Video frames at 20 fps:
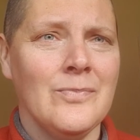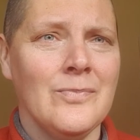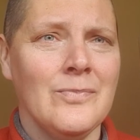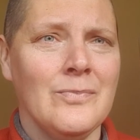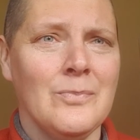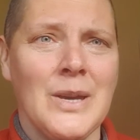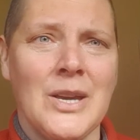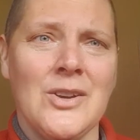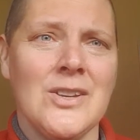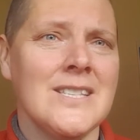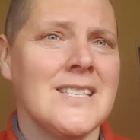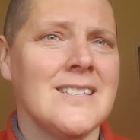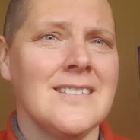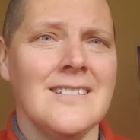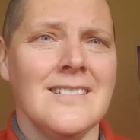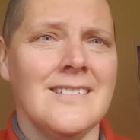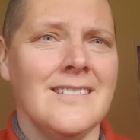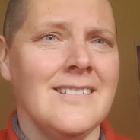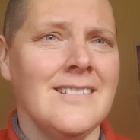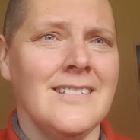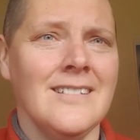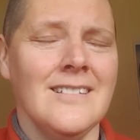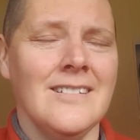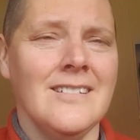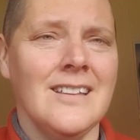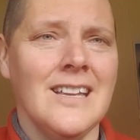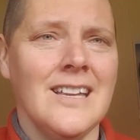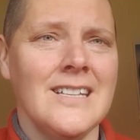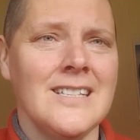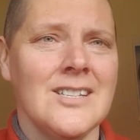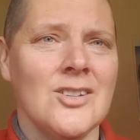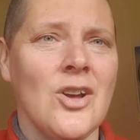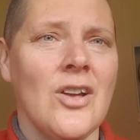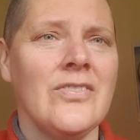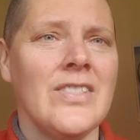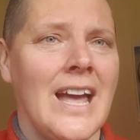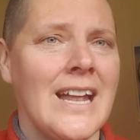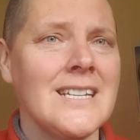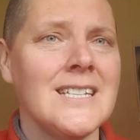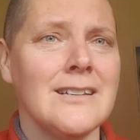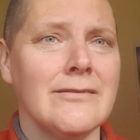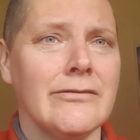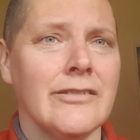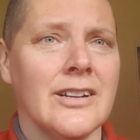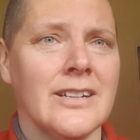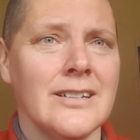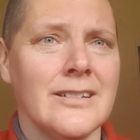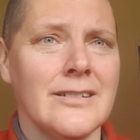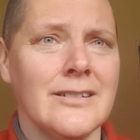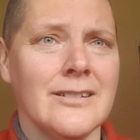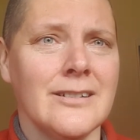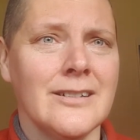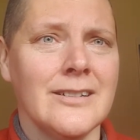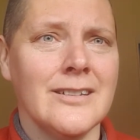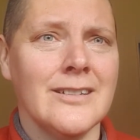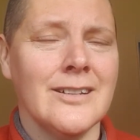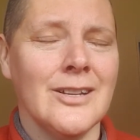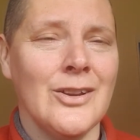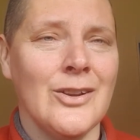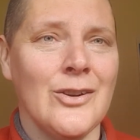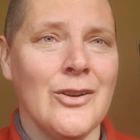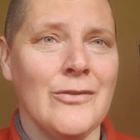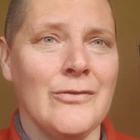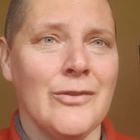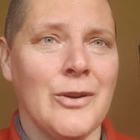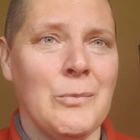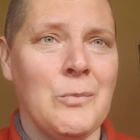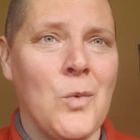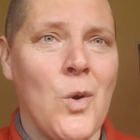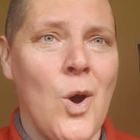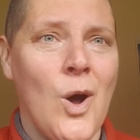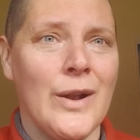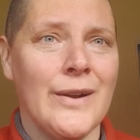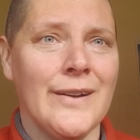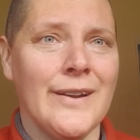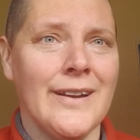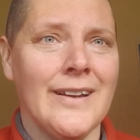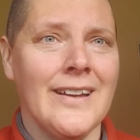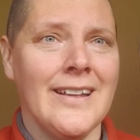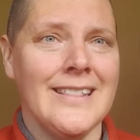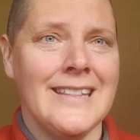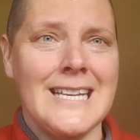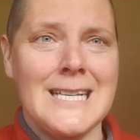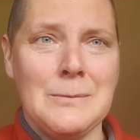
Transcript: because it's not that different, from what these